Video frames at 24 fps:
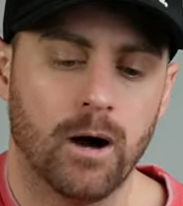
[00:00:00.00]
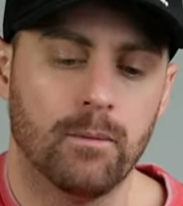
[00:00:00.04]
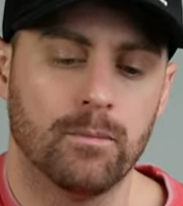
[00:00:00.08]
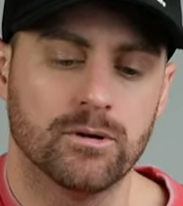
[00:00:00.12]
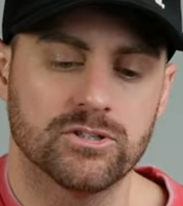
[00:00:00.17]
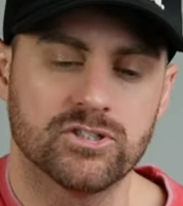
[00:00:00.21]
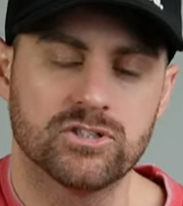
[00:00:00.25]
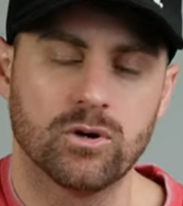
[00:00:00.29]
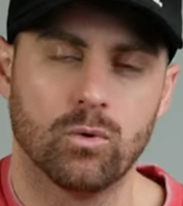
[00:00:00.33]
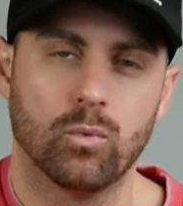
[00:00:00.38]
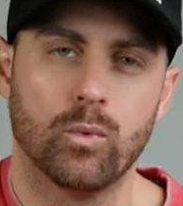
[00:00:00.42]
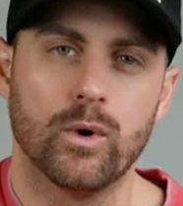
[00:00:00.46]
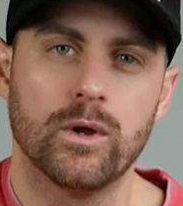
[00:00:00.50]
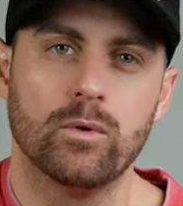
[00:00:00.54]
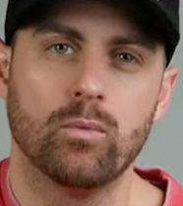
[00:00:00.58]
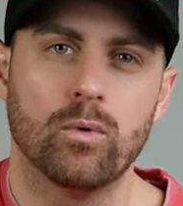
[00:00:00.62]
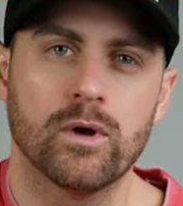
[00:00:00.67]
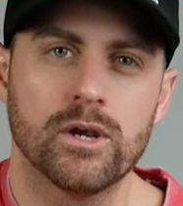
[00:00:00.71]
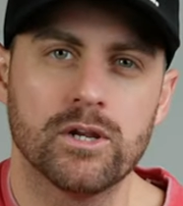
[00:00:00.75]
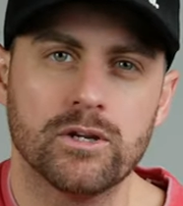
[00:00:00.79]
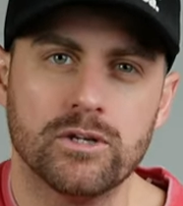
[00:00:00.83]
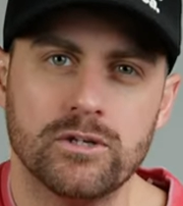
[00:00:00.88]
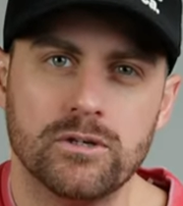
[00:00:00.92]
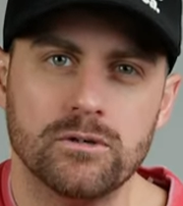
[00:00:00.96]
So we
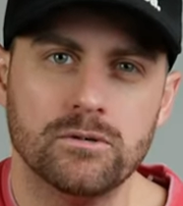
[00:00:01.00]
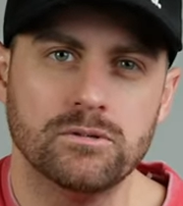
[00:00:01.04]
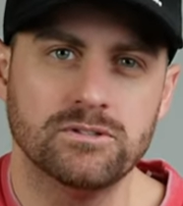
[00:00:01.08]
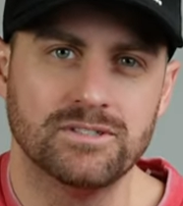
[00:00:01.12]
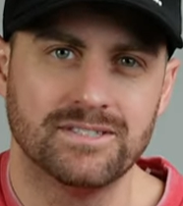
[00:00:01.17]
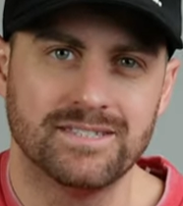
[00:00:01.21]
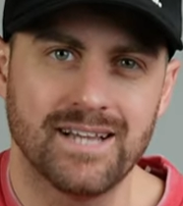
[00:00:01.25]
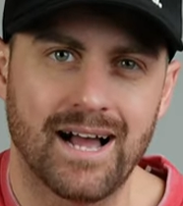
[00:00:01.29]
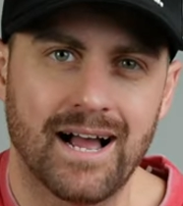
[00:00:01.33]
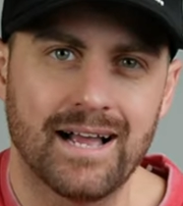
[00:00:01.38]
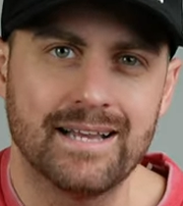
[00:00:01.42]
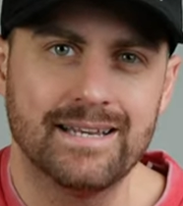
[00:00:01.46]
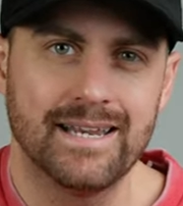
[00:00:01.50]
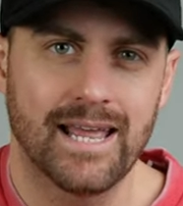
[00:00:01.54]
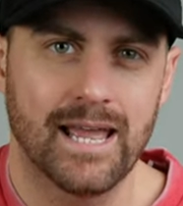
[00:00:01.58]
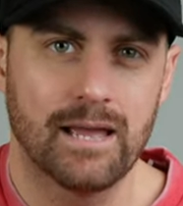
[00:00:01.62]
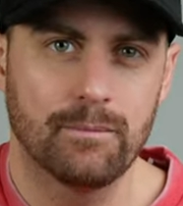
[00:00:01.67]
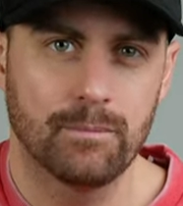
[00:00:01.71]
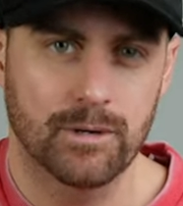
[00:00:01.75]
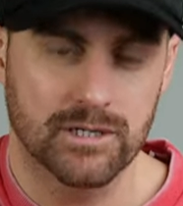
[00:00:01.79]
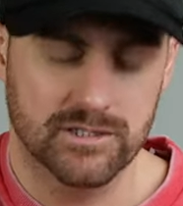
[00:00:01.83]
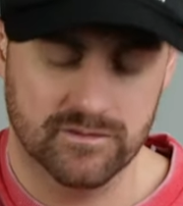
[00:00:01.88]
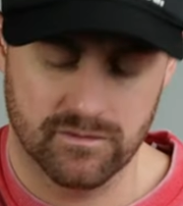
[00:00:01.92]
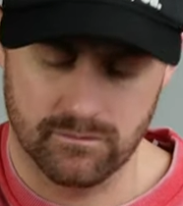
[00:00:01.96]
want to use
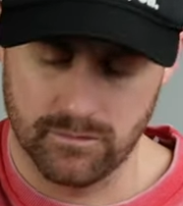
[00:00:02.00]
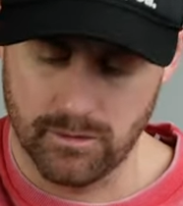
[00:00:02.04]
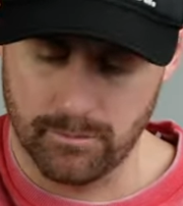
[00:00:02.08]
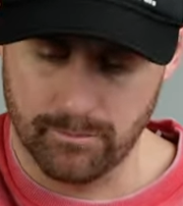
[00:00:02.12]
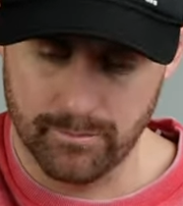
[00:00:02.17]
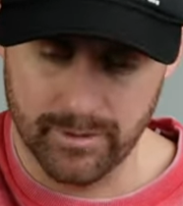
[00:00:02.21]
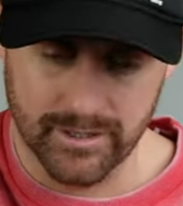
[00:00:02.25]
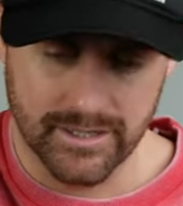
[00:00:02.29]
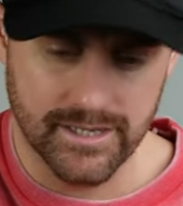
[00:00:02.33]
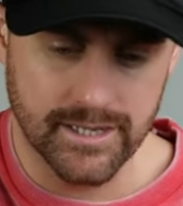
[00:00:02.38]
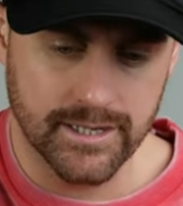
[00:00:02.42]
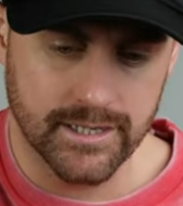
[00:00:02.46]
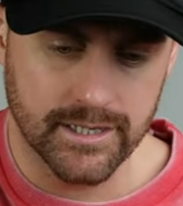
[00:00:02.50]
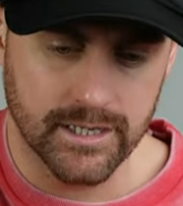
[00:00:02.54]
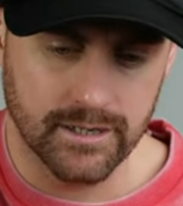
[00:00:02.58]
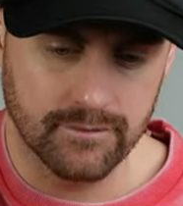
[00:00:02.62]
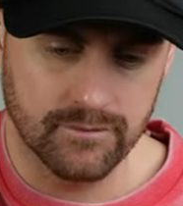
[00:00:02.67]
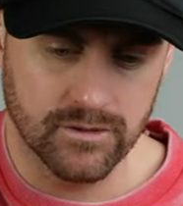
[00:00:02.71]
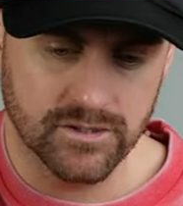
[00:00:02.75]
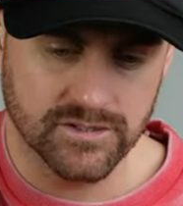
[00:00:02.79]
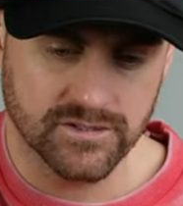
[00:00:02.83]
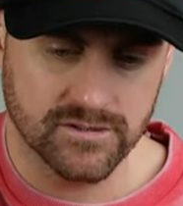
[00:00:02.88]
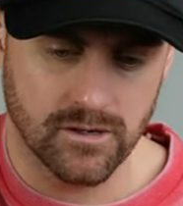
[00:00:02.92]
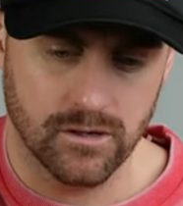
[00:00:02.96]
dynamics from the beginning of
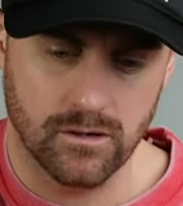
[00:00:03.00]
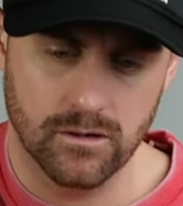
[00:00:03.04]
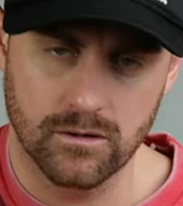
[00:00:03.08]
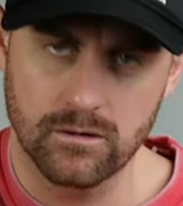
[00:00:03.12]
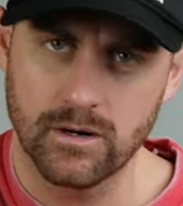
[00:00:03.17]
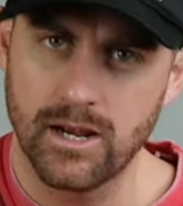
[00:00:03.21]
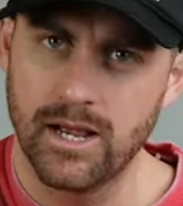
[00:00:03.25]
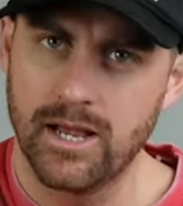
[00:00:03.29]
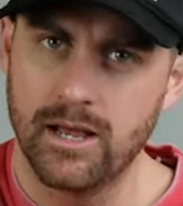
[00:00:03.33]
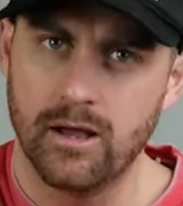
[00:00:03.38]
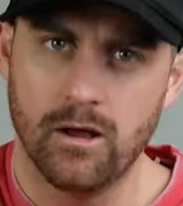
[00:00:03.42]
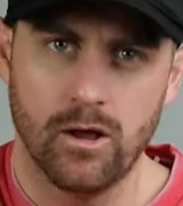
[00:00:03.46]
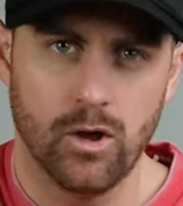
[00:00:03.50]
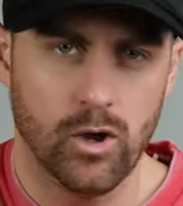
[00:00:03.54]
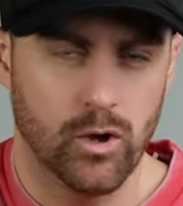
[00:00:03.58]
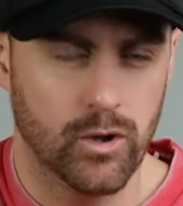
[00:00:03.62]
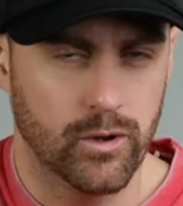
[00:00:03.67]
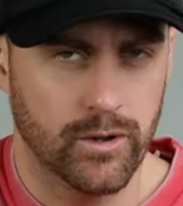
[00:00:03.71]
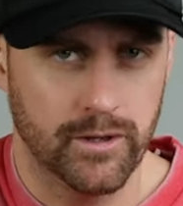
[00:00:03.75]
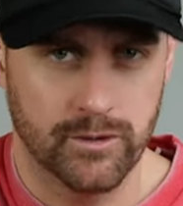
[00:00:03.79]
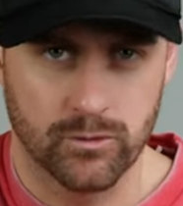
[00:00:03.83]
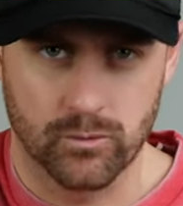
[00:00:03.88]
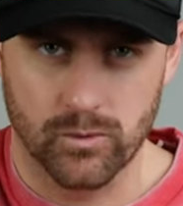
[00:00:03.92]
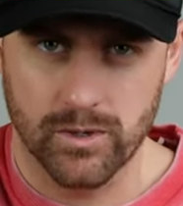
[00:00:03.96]
the song
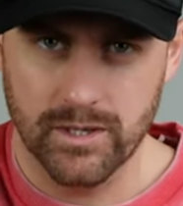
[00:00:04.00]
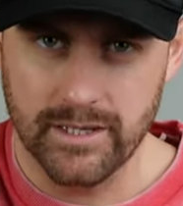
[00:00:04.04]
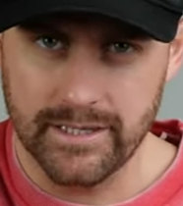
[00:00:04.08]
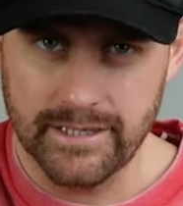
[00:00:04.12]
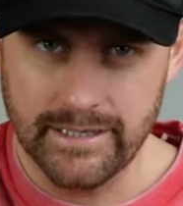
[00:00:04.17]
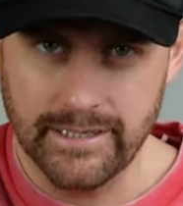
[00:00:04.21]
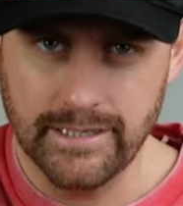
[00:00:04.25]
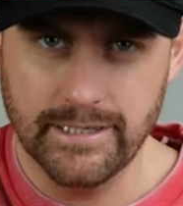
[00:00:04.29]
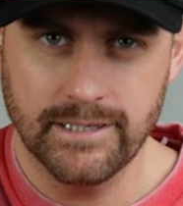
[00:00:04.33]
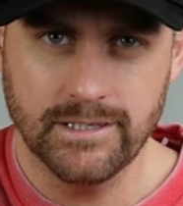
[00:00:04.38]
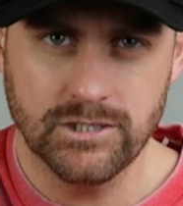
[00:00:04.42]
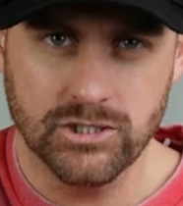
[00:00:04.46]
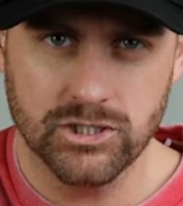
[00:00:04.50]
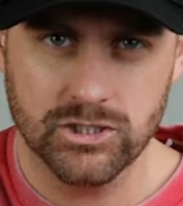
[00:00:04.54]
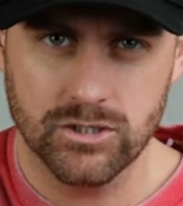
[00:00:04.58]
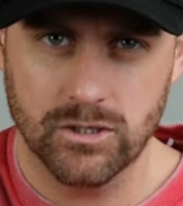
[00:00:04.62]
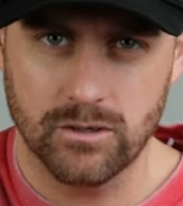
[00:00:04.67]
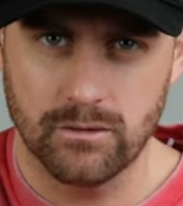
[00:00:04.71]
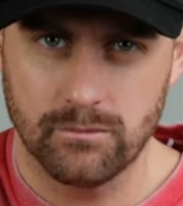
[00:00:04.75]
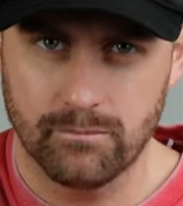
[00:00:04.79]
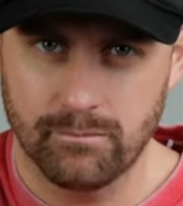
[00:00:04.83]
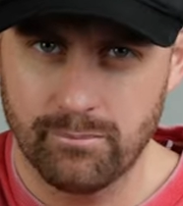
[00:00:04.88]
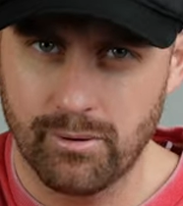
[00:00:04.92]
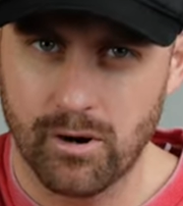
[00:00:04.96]
in really each
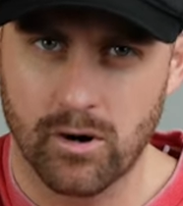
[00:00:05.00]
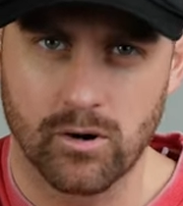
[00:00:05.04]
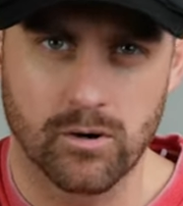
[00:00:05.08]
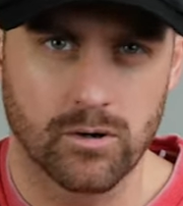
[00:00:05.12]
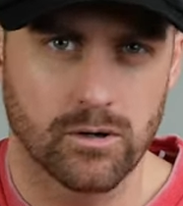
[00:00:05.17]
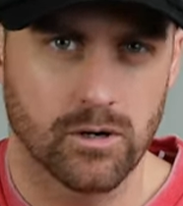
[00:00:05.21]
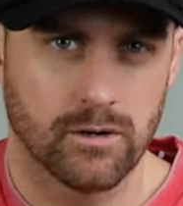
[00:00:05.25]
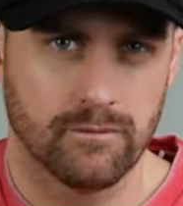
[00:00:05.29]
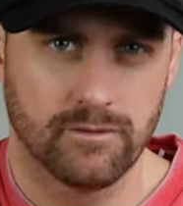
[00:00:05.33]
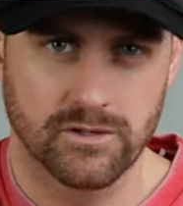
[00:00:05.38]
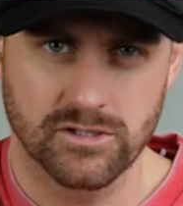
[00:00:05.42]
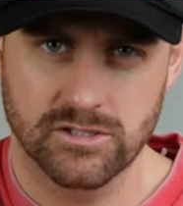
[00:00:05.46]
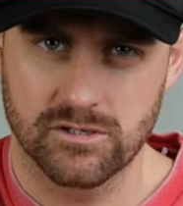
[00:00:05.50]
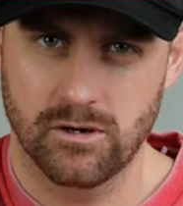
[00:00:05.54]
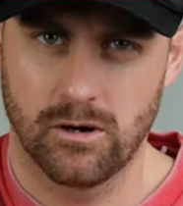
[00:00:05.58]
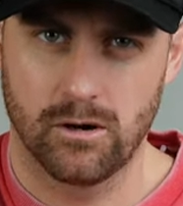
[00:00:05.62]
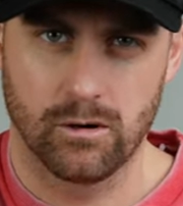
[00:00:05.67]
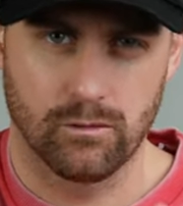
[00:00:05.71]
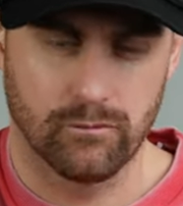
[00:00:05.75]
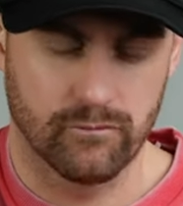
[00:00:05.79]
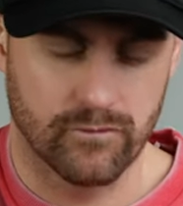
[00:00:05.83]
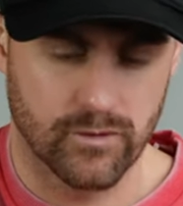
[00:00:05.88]
part of the song.